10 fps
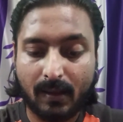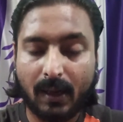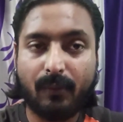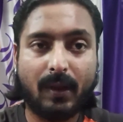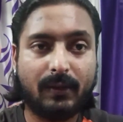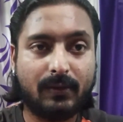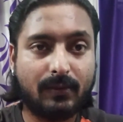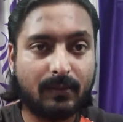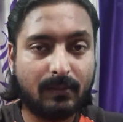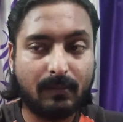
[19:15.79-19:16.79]
It
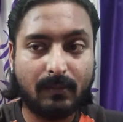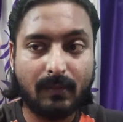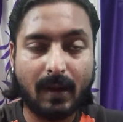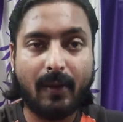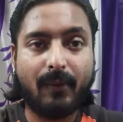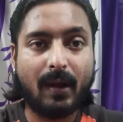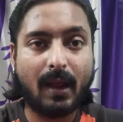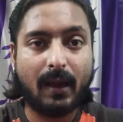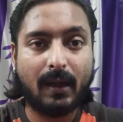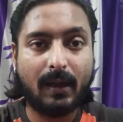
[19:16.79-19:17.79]
was never
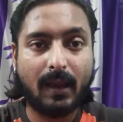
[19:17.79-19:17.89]
a